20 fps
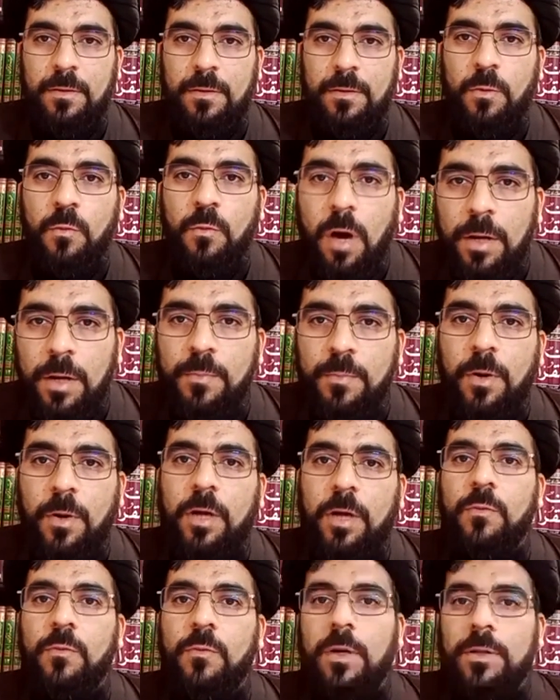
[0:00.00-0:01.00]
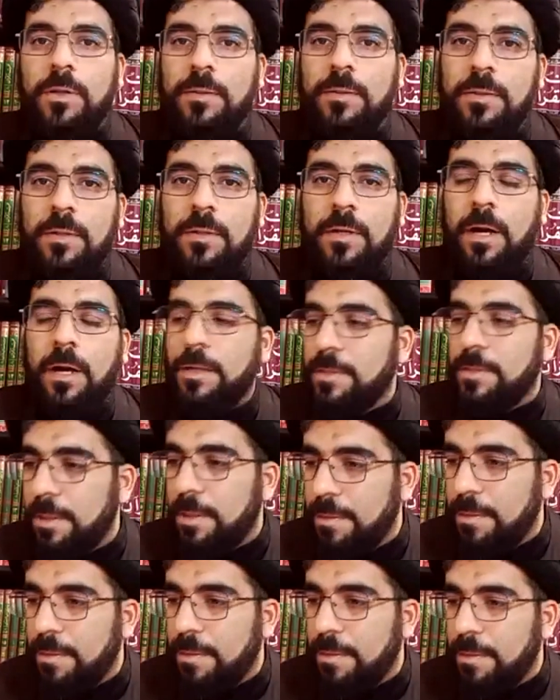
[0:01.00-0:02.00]
One by one. I did
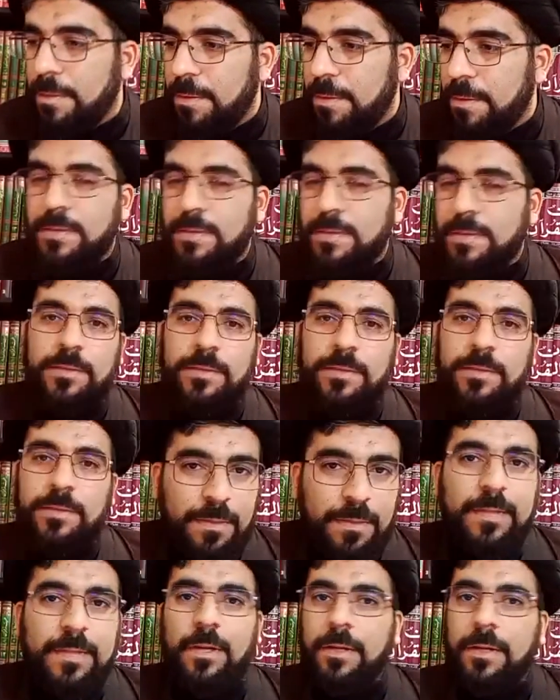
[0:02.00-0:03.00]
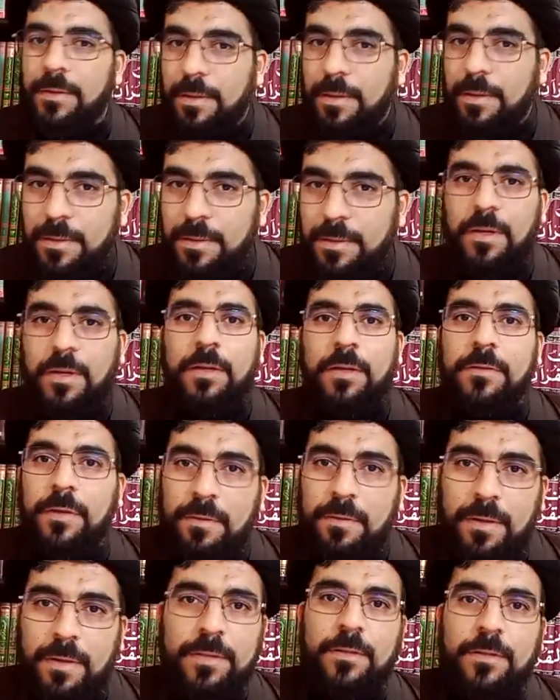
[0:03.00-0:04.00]
this, I did that, I did this, I did
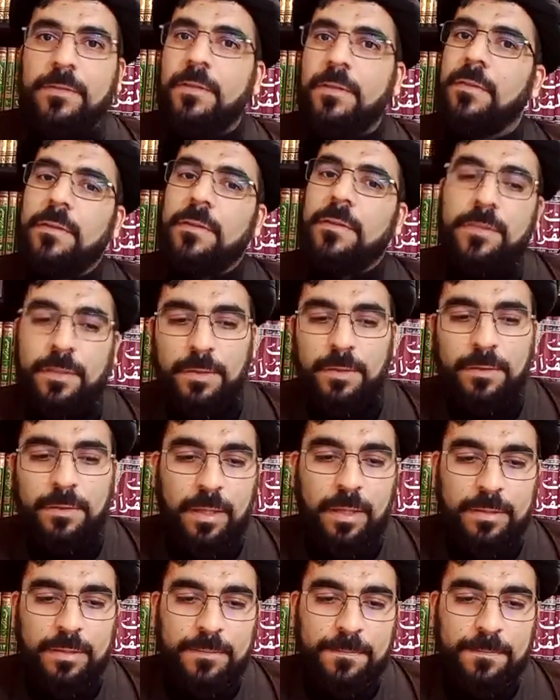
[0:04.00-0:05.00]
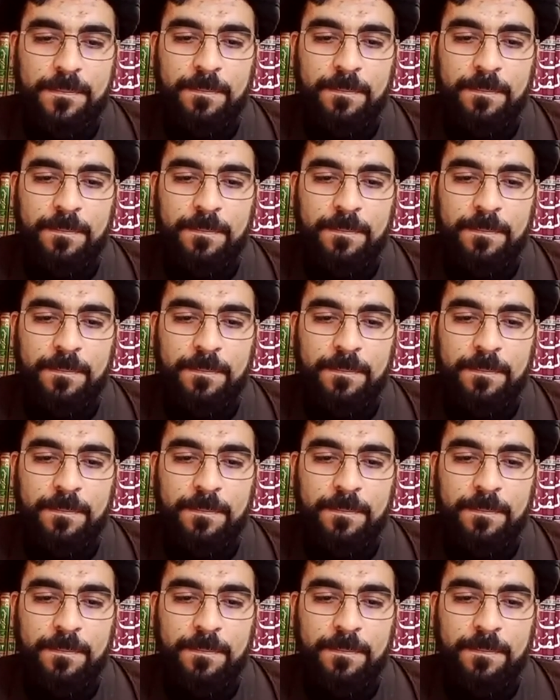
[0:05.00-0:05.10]
that, I did this, I did that.